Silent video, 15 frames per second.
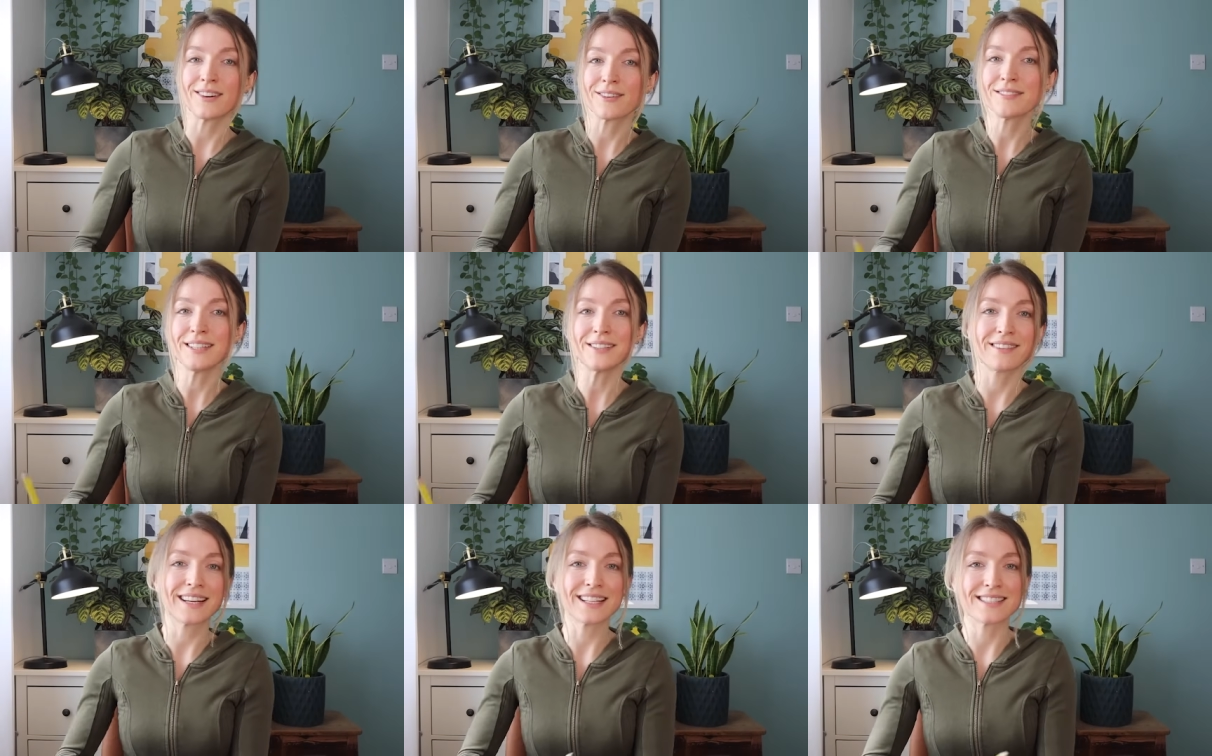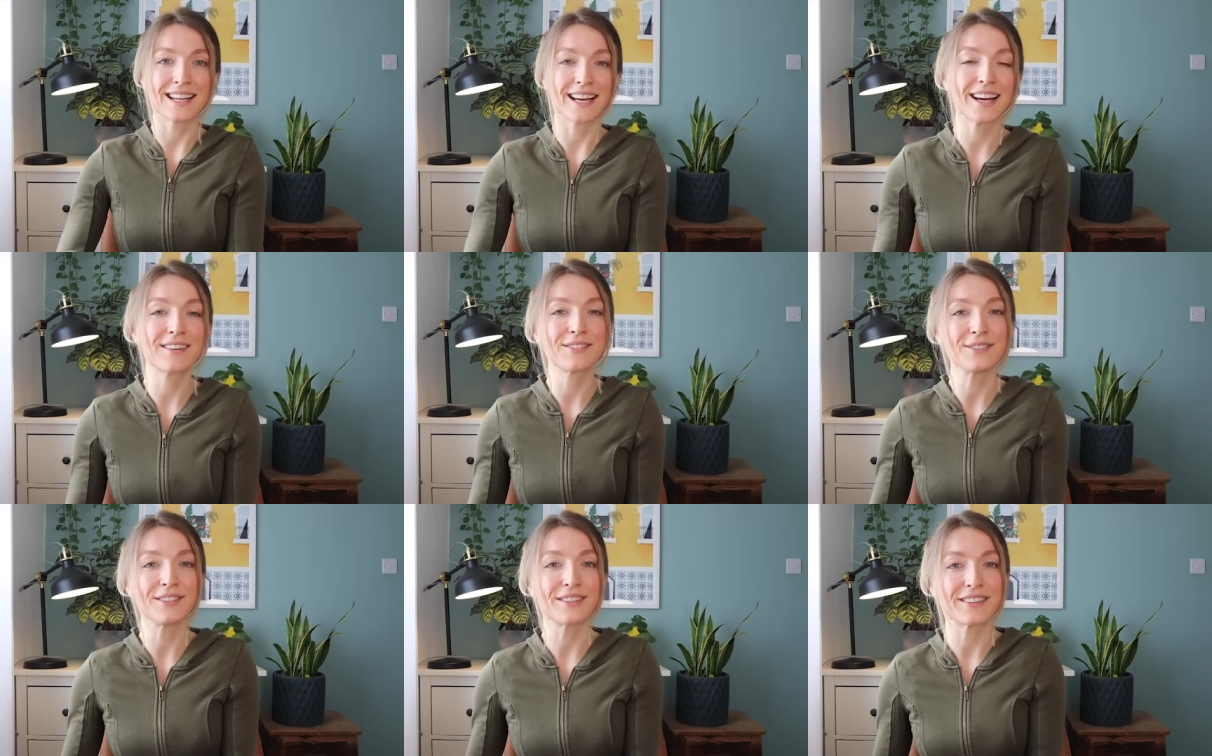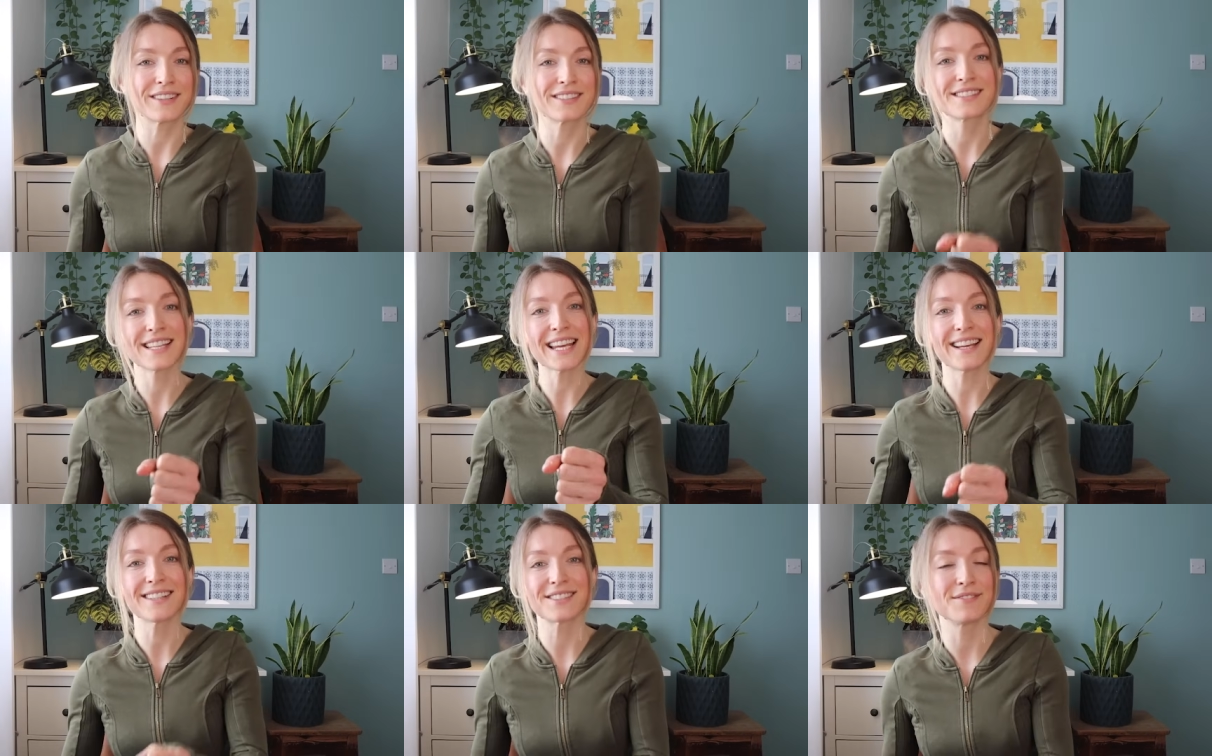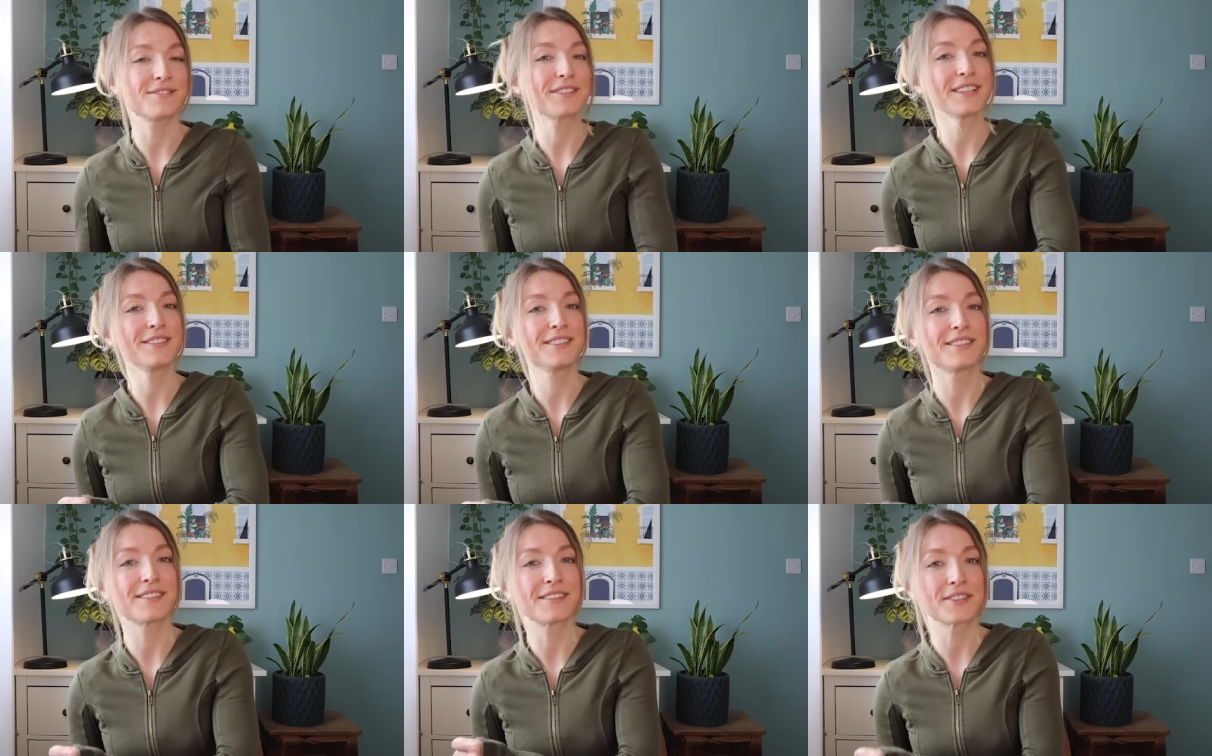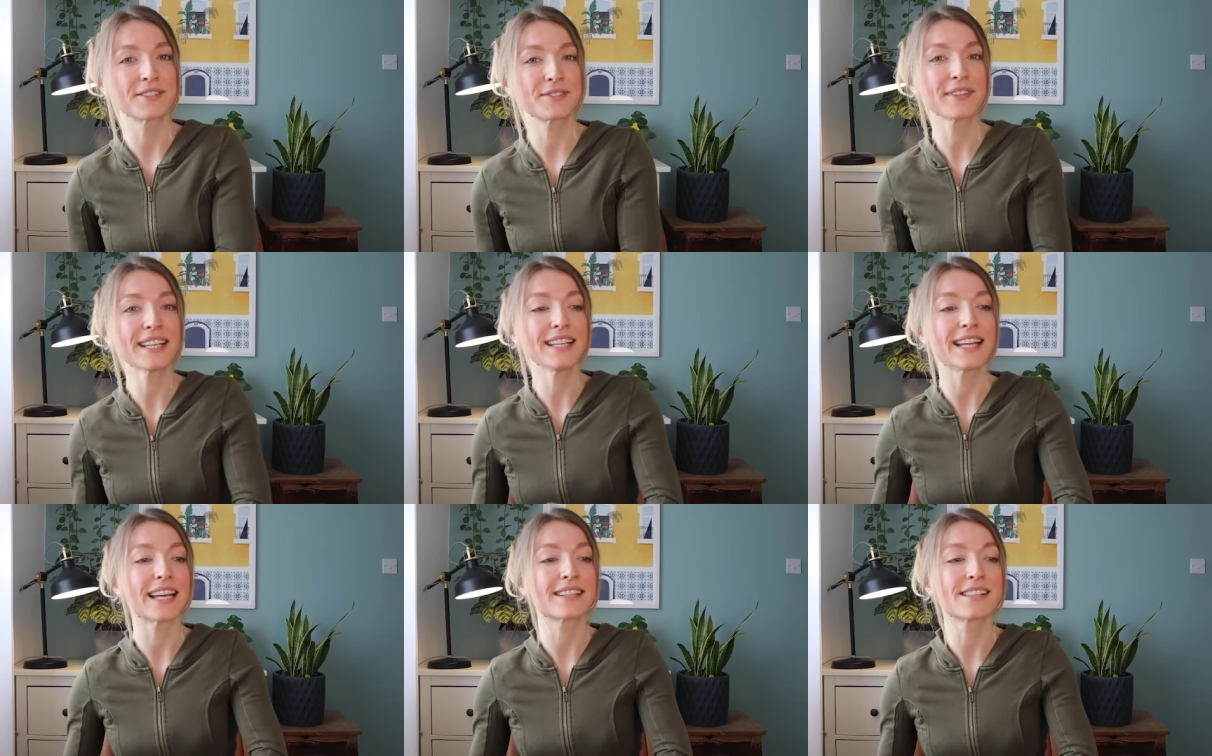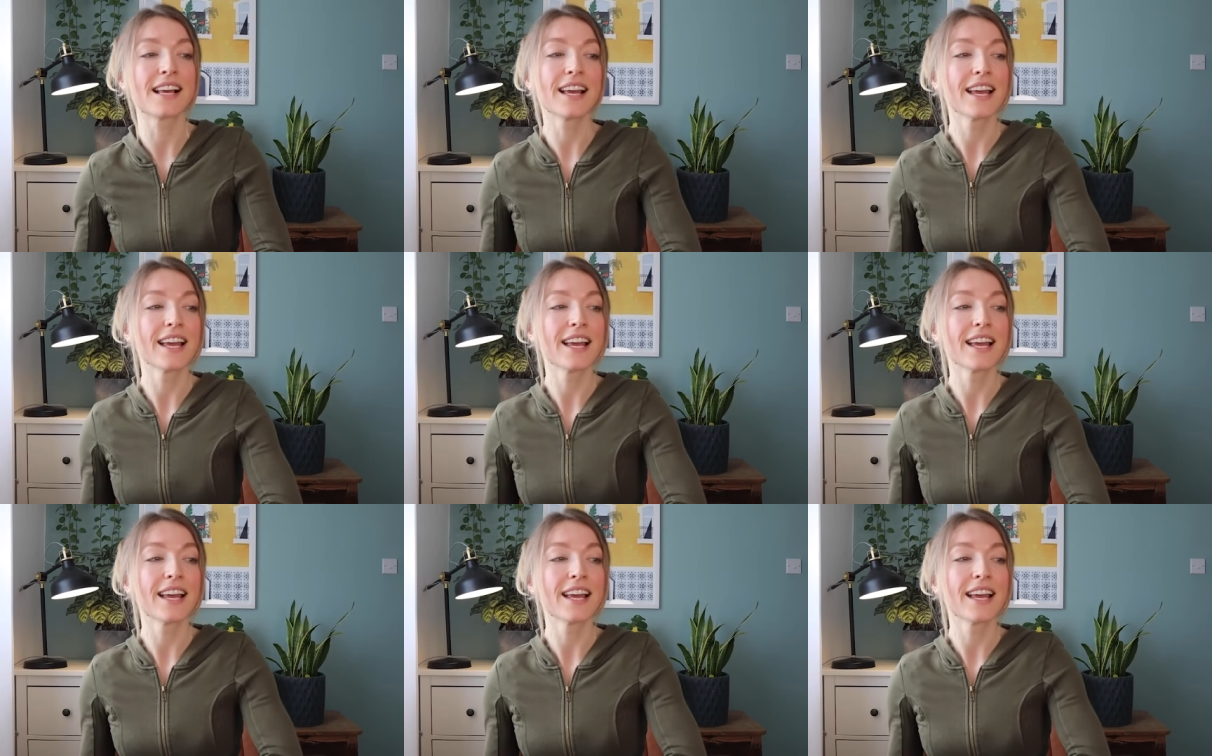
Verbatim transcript: only way to have all of those things and feel all of those feelings.